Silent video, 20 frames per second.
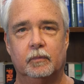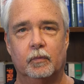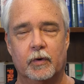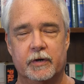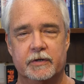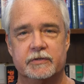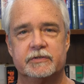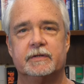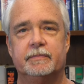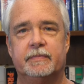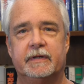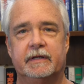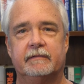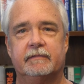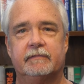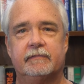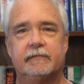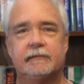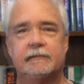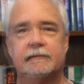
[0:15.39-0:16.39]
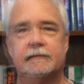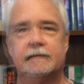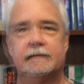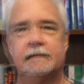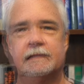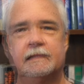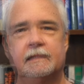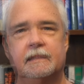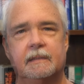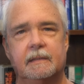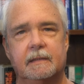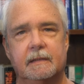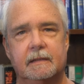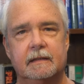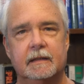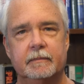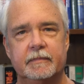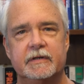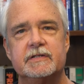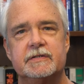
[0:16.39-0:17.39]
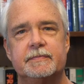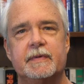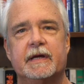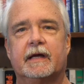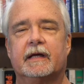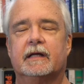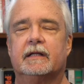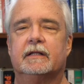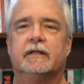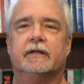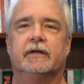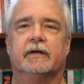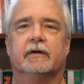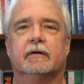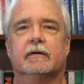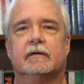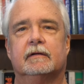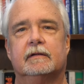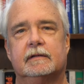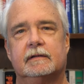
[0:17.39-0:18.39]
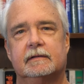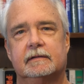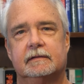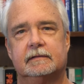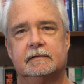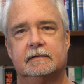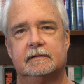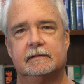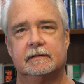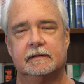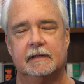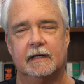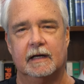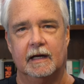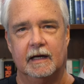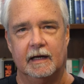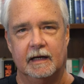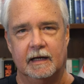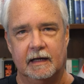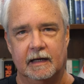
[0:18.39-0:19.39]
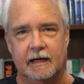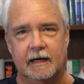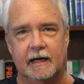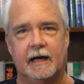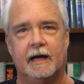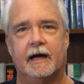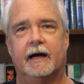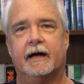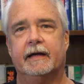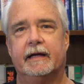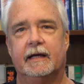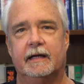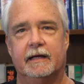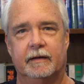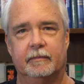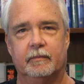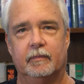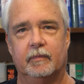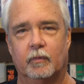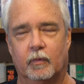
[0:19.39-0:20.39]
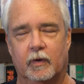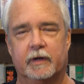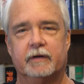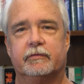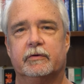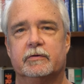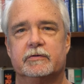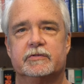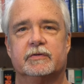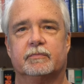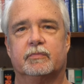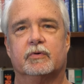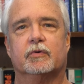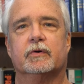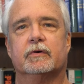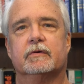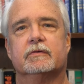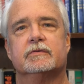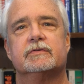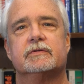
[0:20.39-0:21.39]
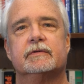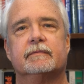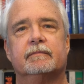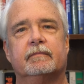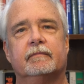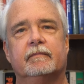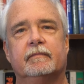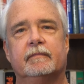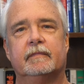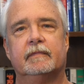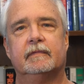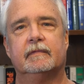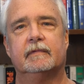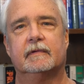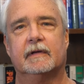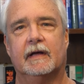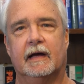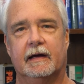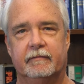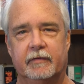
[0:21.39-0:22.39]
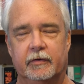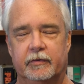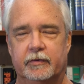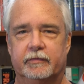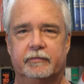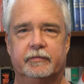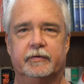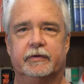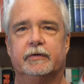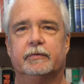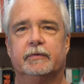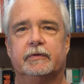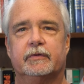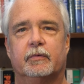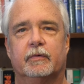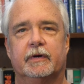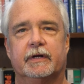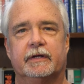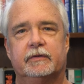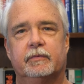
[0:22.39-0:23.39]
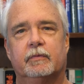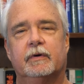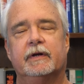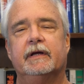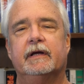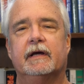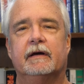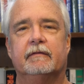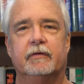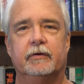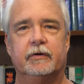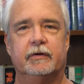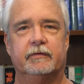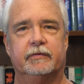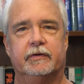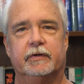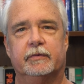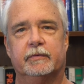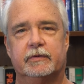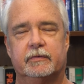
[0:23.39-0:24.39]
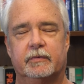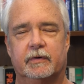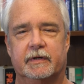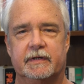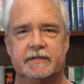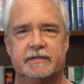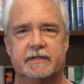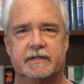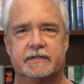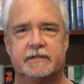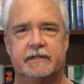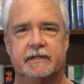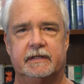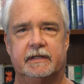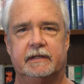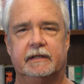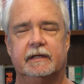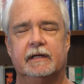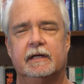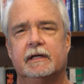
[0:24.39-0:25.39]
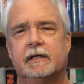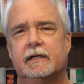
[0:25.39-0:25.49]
Where's the beef? Let me just make it clear. I am one of your supporters. I voted for you in 2020. I voted for you in 2016.